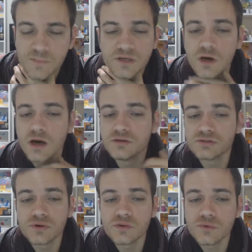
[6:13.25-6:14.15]
I mean, I
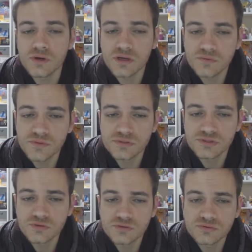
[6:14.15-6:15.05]
enjoy working with the
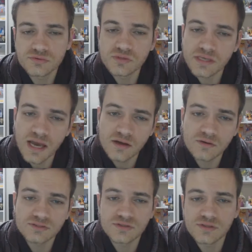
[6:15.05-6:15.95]
children. The
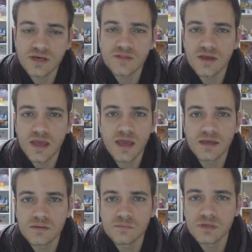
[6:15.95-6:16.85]
adults, on the other
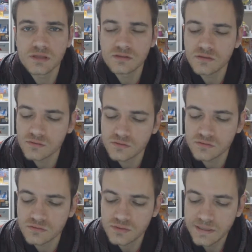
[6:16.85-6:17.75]
hand, can be a
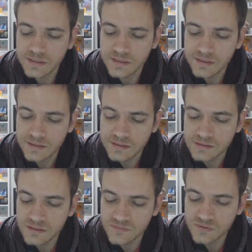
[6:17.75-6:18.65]
little
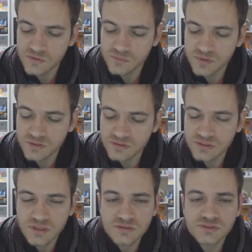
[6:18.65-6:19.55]
difficult
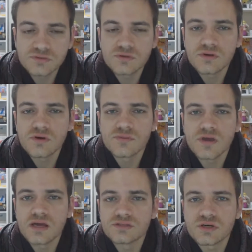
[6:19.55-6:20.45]
because, children are not
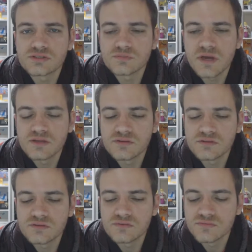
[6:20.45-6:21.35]
that
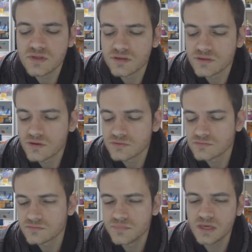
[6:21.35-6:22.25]
judgmental. They don't
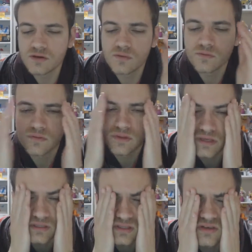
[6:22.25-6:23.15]
pick on
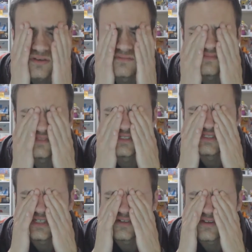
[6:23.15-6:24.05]
things. They don't
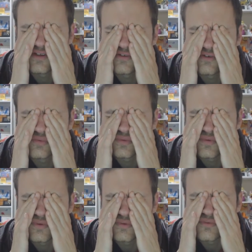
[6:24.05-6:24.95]
sit in a group
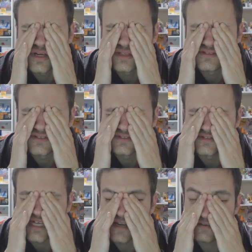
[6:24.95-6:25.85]
of little friends
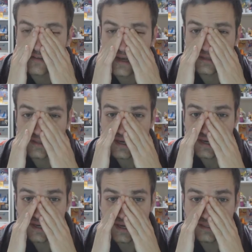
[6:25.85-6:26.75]
and chat and that.
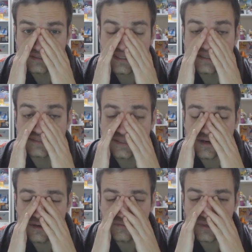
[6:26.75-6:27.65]
It's
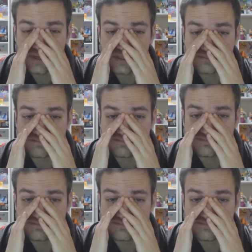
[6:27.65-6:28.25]
kind of like,